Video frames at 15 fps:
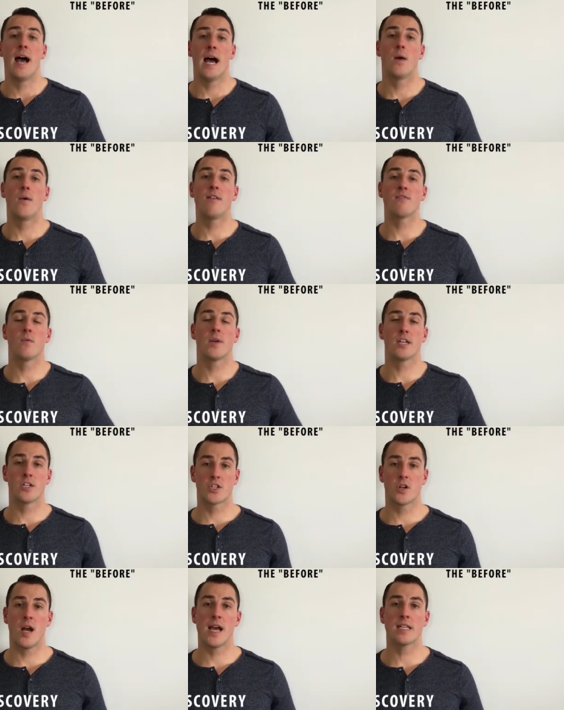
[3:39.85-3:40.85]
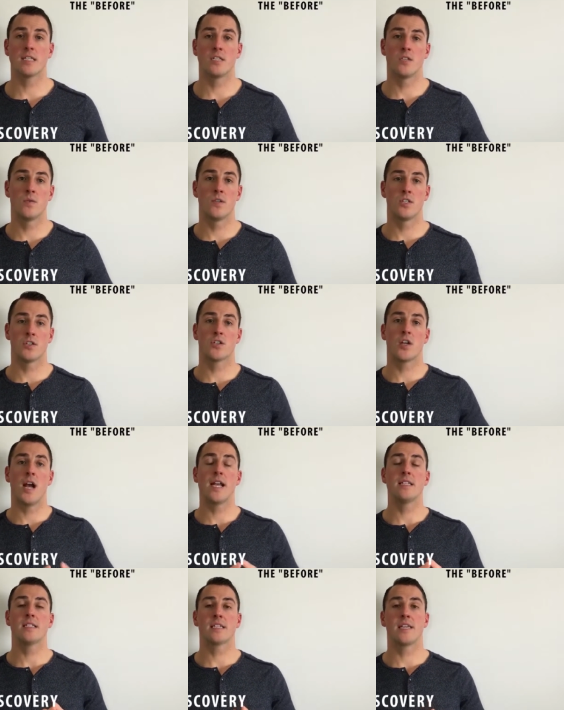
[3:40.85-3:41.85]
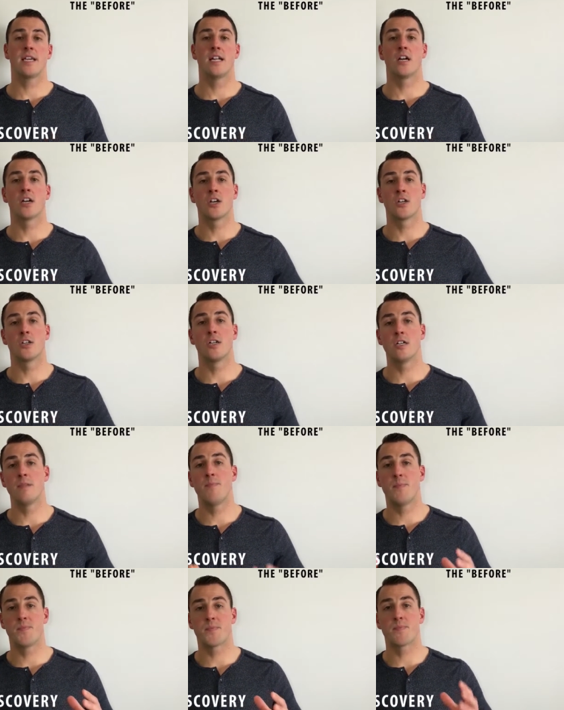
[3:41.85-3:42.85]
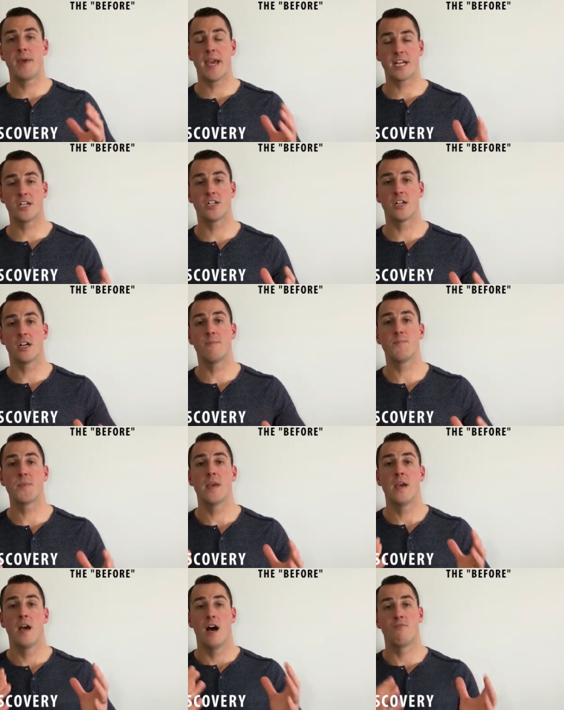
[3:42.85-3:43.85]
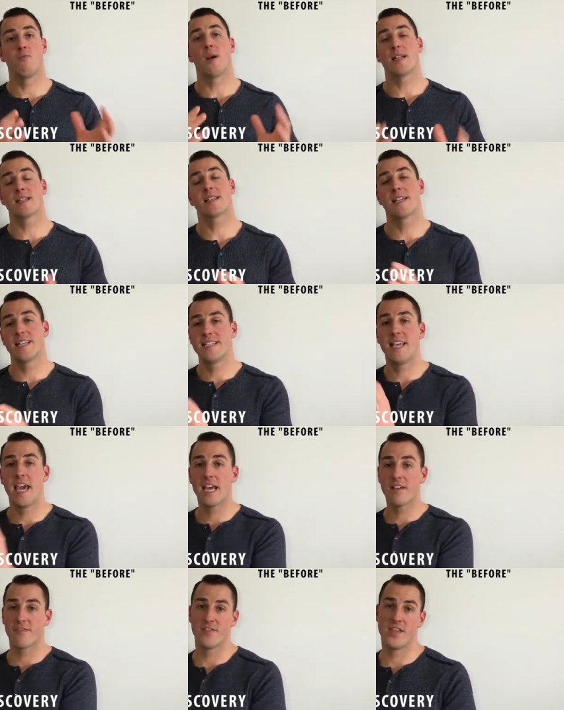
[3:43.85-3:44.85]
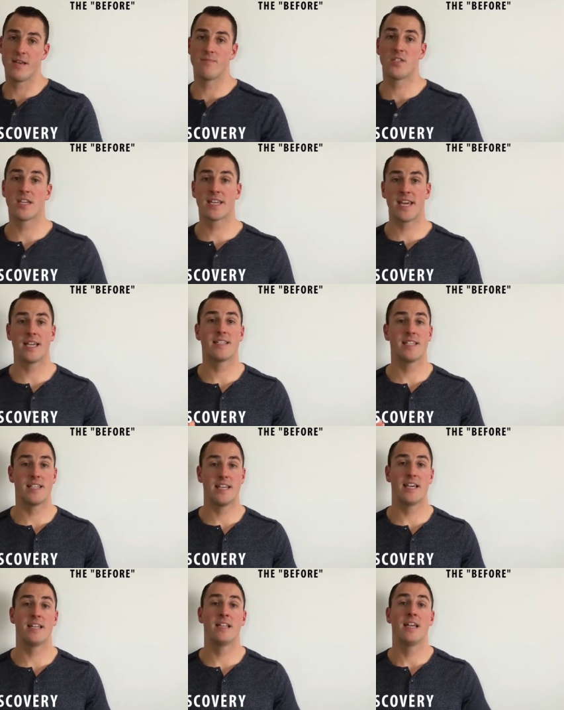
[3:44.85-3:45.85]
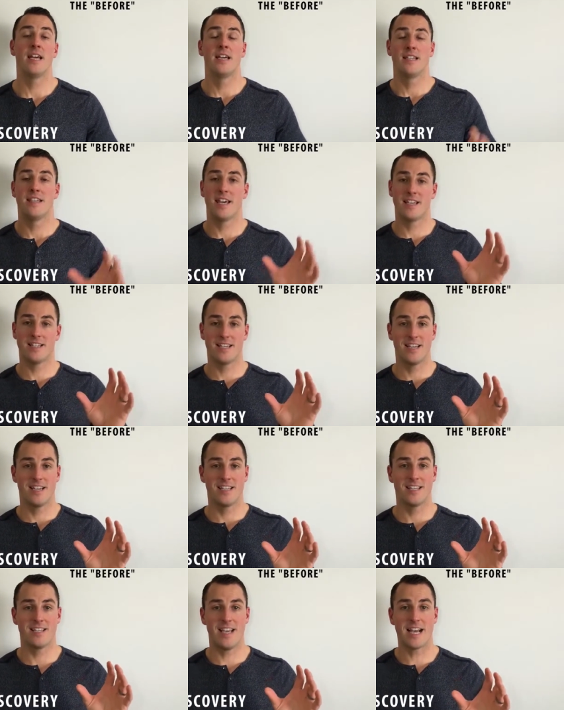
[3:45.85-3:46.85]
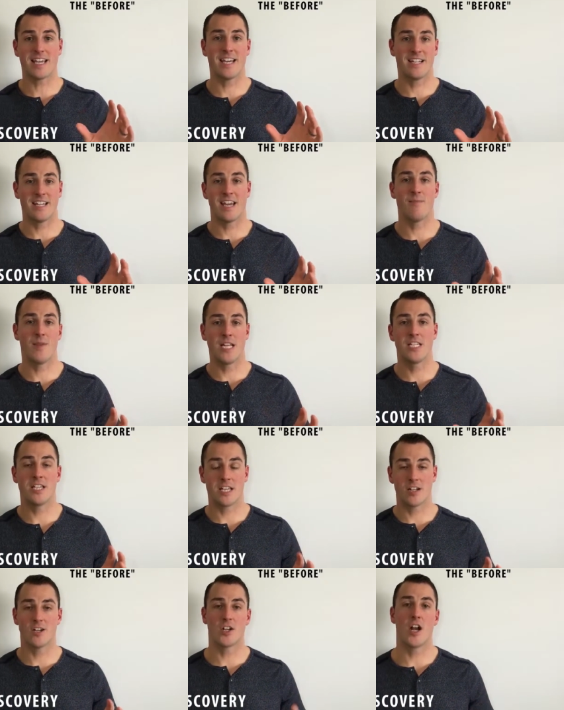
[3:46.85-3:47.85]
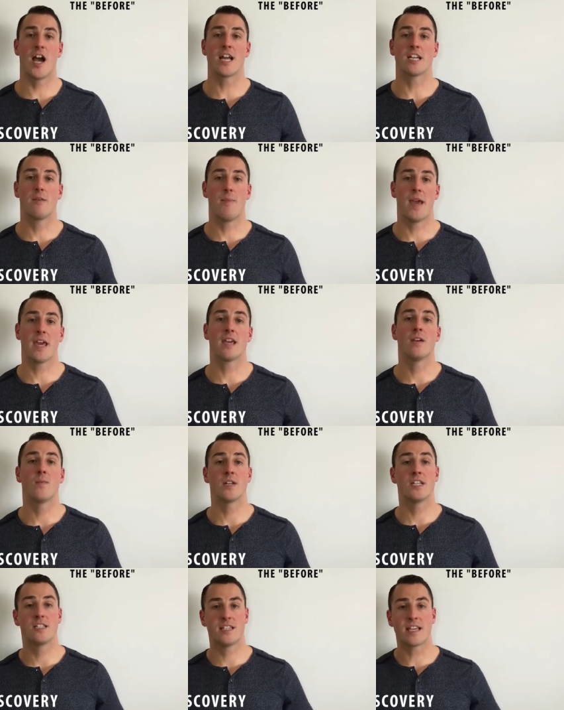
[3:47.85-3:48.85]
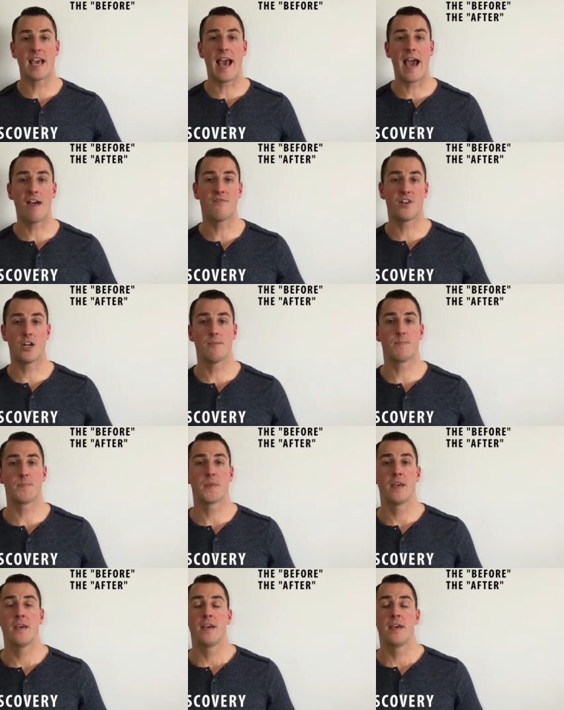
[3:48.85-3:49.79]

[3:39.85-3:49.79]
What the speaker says: However, what you're trying to do is you're trying to get a good picture of what it's going to take for them to get to then this second image that you're trying to paint, which is the after.